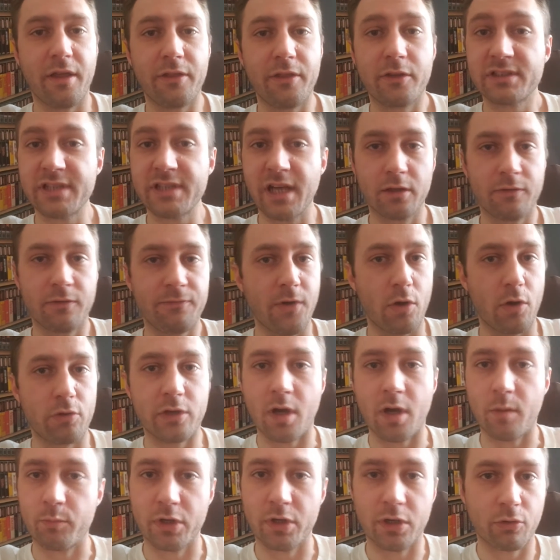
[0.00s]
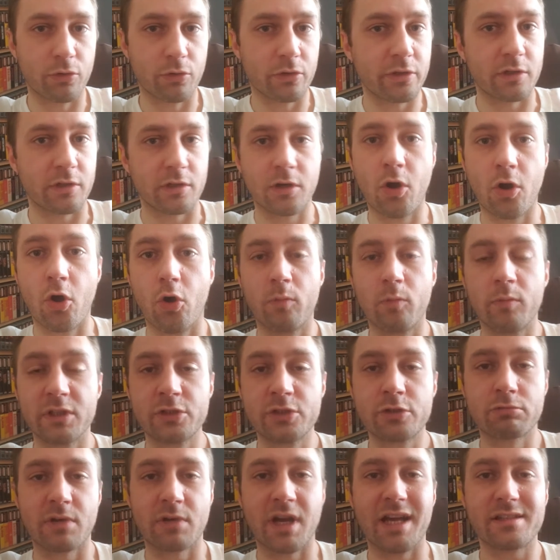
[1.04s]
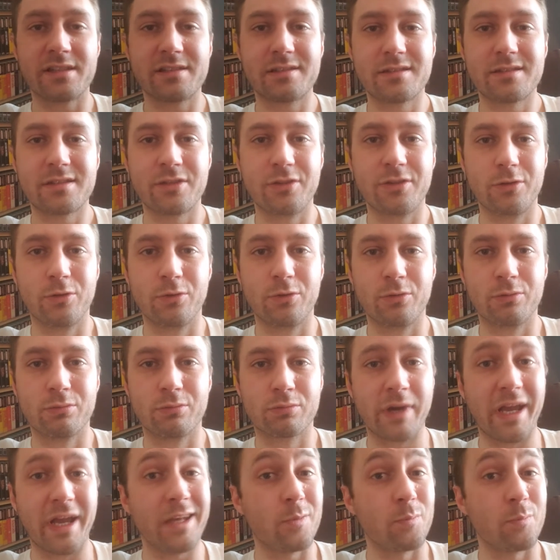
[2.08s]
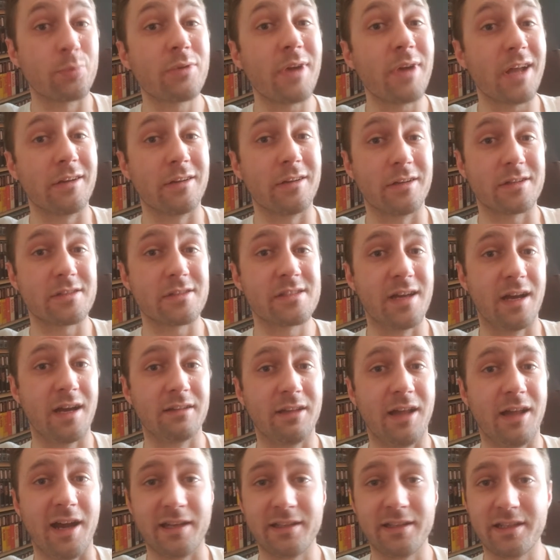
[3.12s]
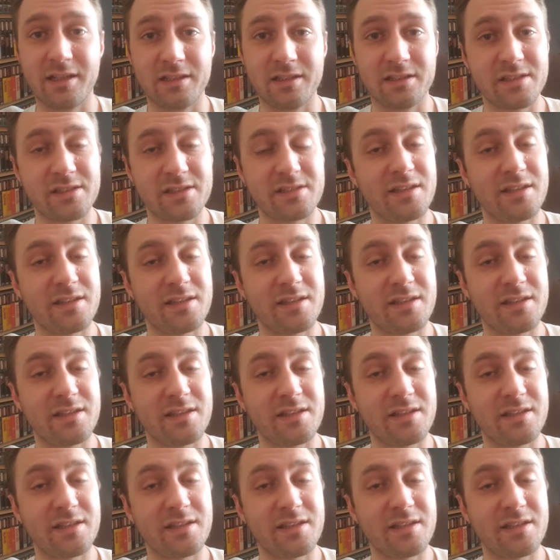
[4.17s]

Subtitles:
their telephone number or their home address to random predators online.